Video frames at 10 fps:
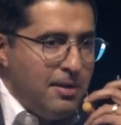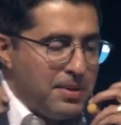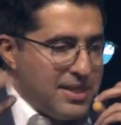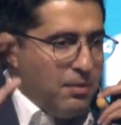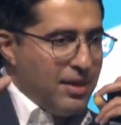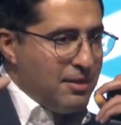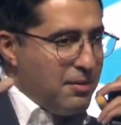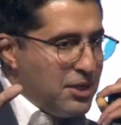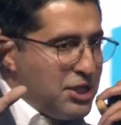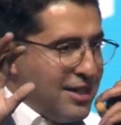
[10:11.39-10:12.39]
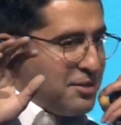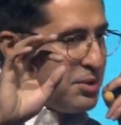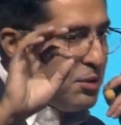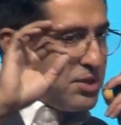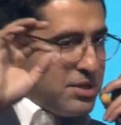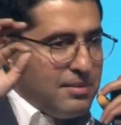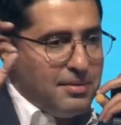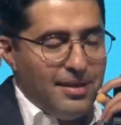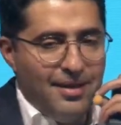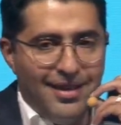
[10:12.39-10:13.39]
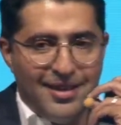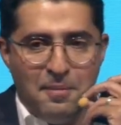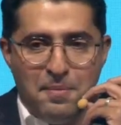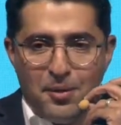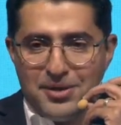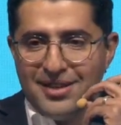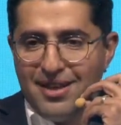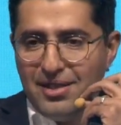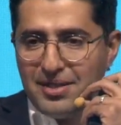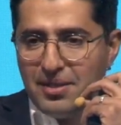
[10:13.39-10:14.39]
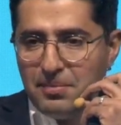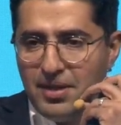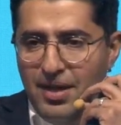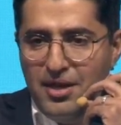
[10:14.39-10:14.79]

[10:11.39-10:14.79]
but I want to share with you an important concept.